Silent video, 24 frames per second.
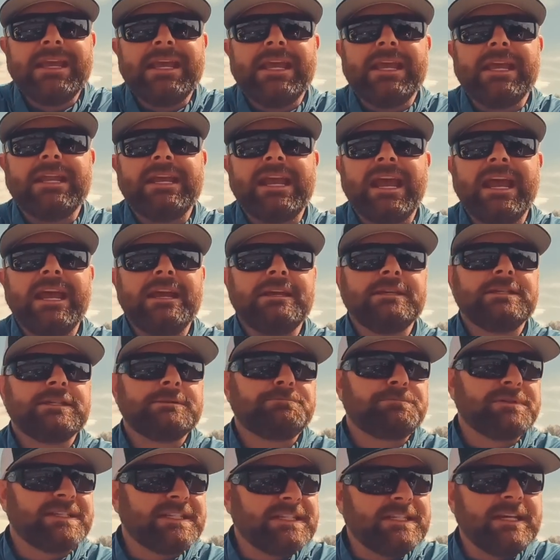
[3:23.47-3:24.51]
in a
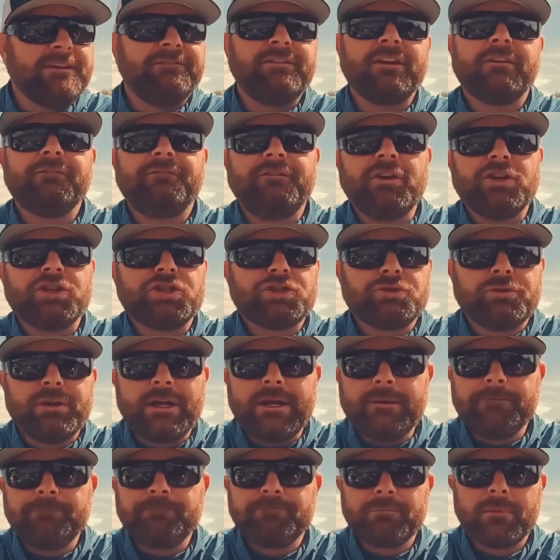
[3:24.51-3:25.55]
specific
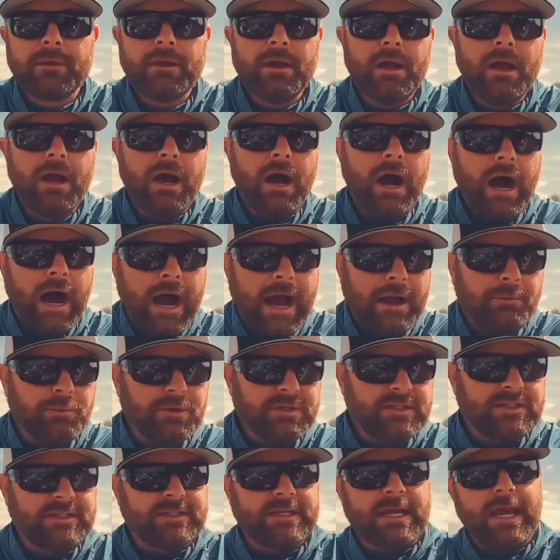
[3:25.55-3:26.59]
fishery? I
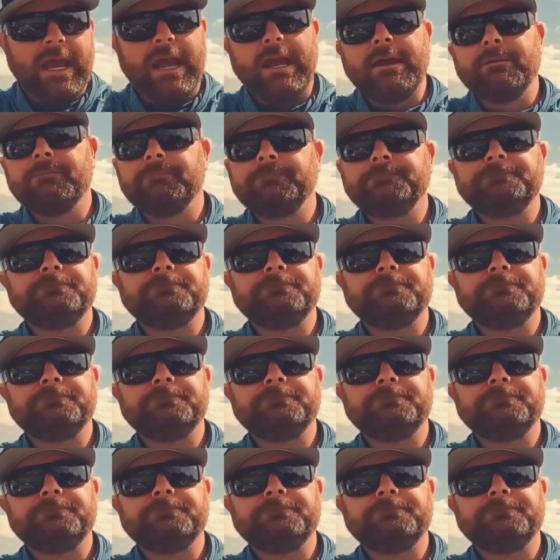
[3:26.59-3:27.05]
would say